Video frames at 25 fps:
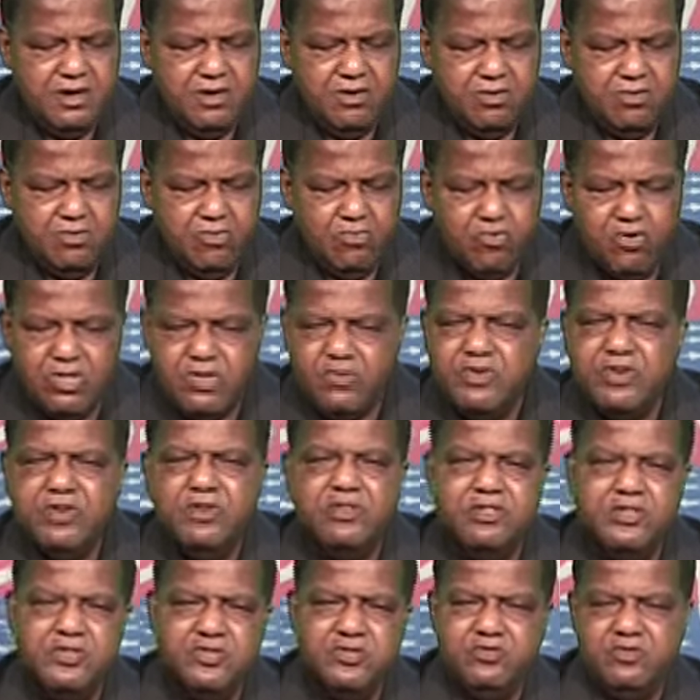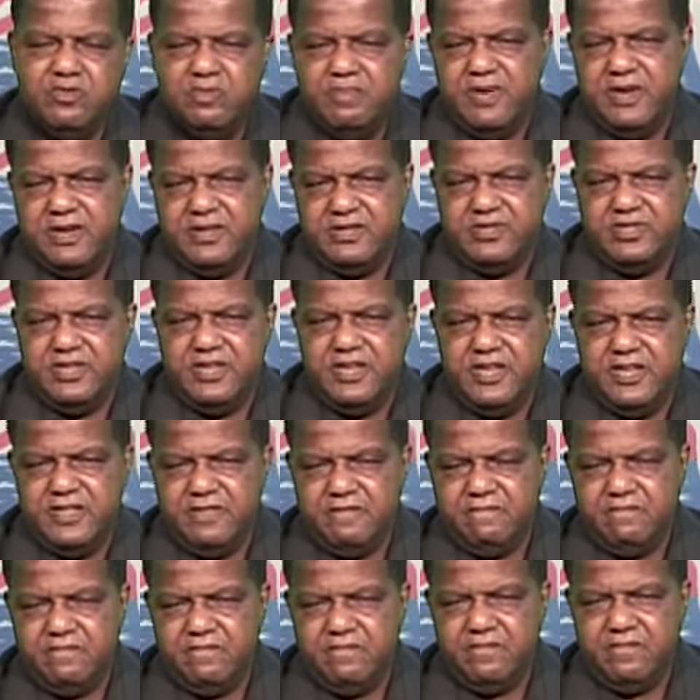What are we going to do about that?
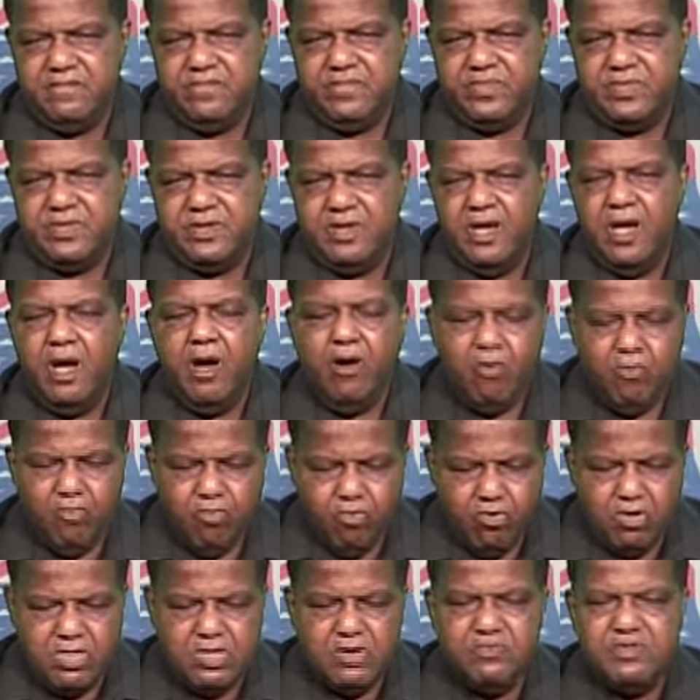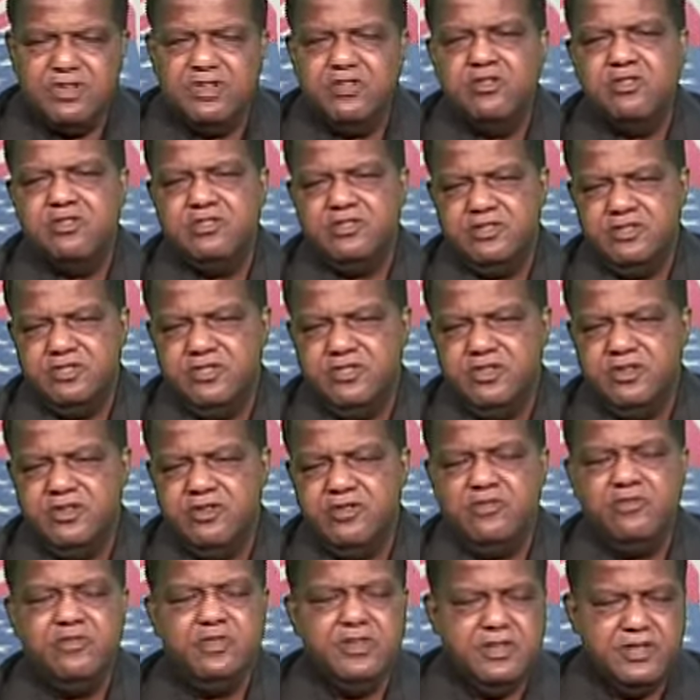What are we going to
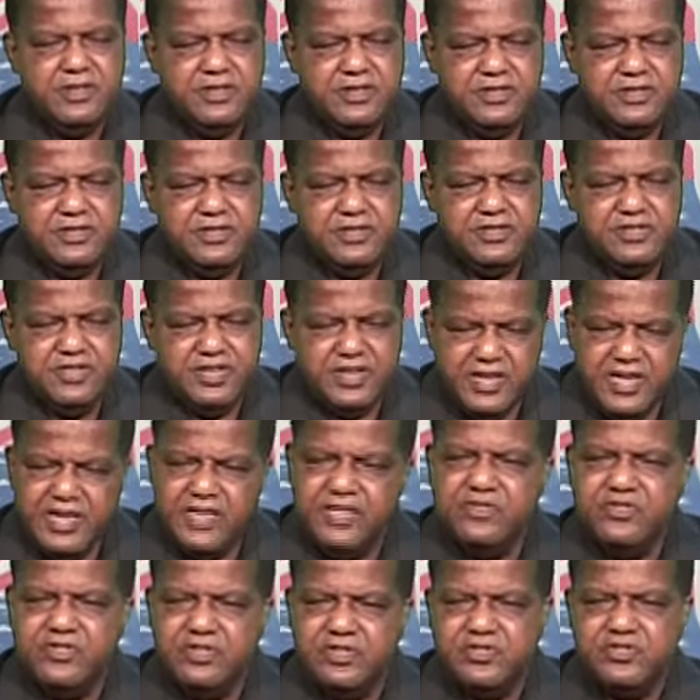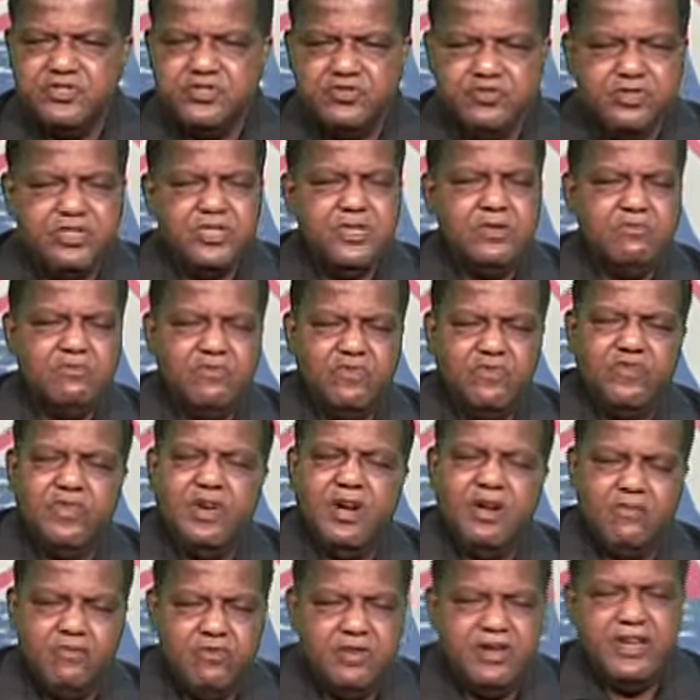do to get this treaty with
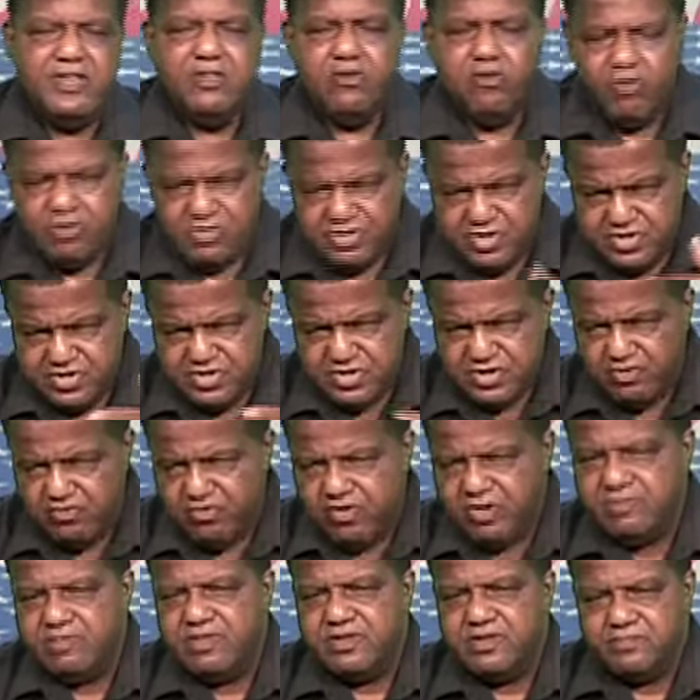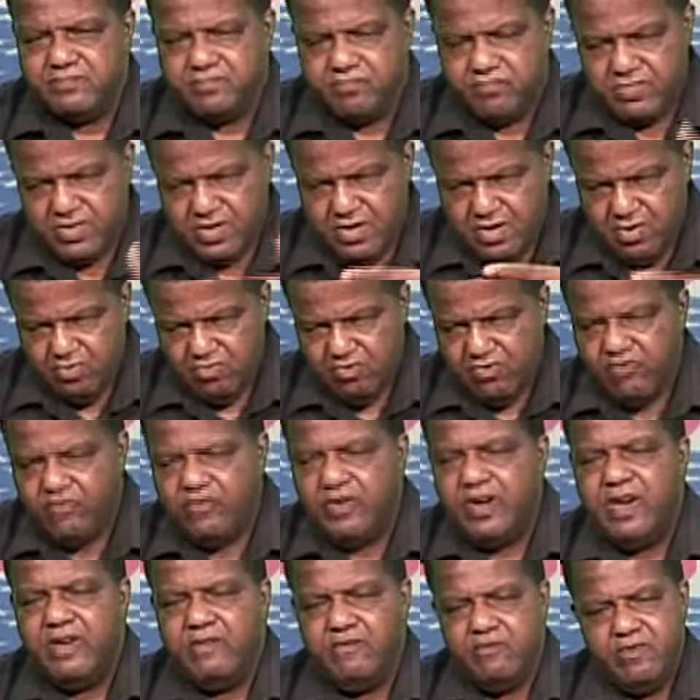Iran, or this agreement with
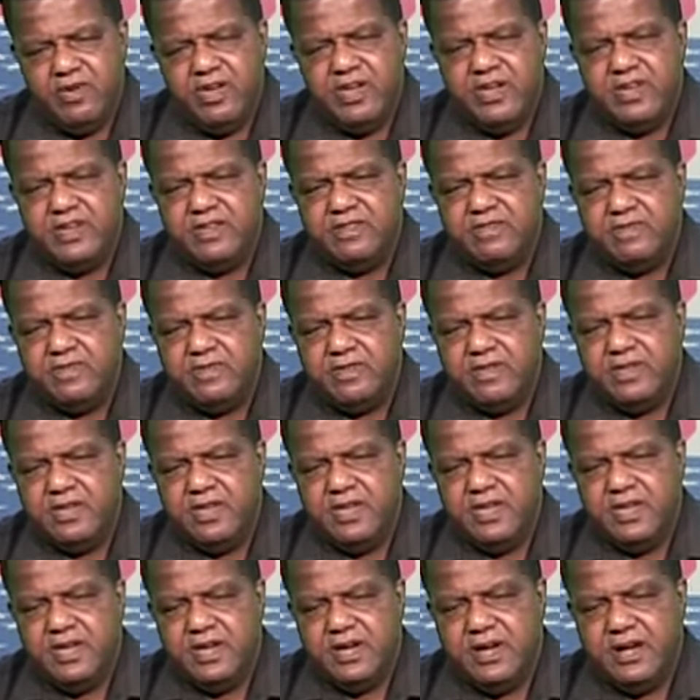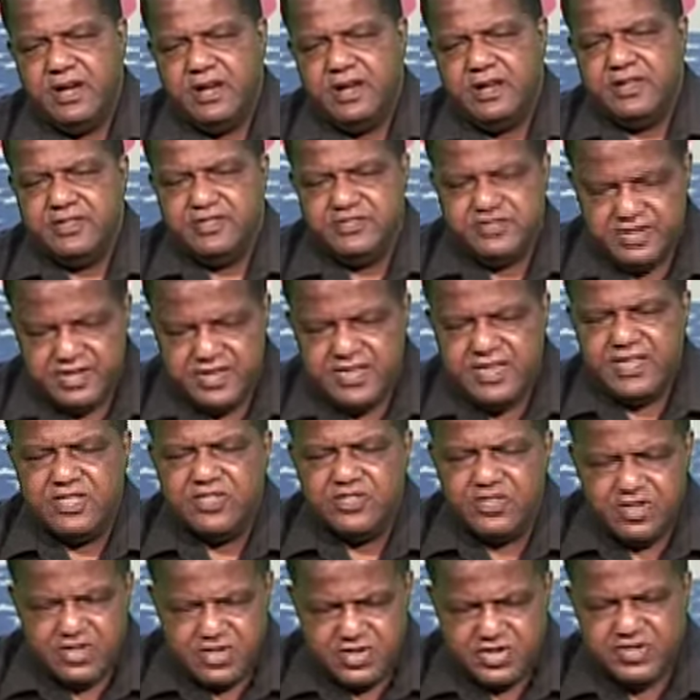Iran, to get
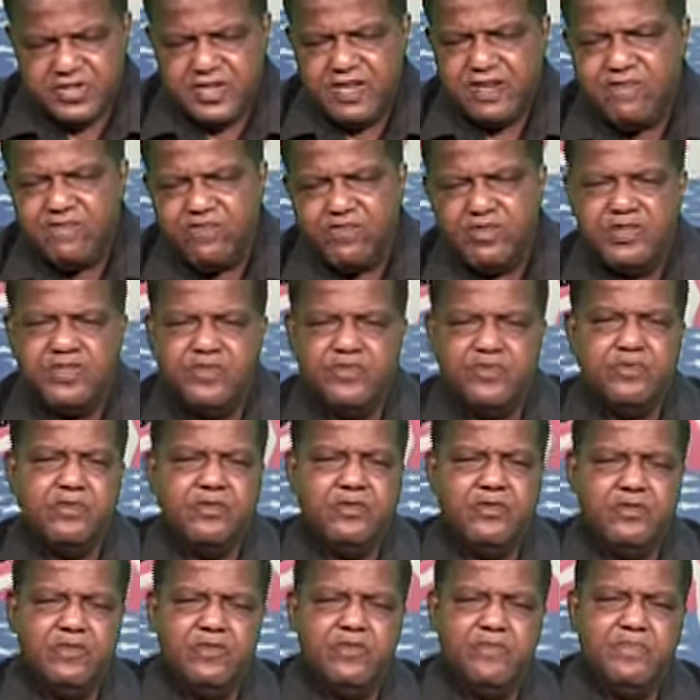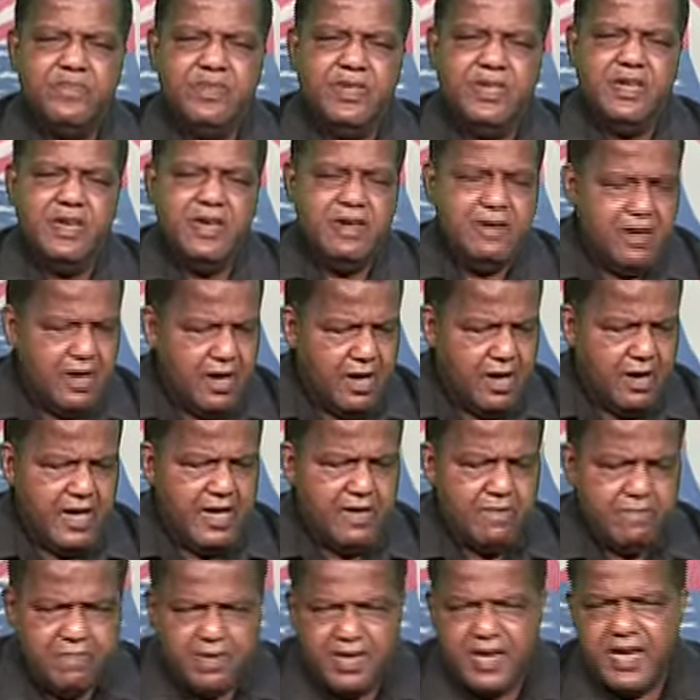this safely through
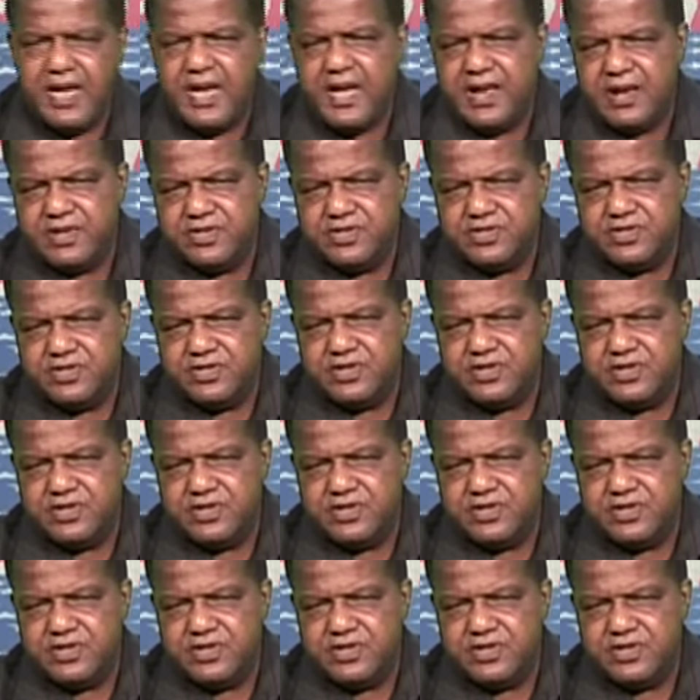and passed?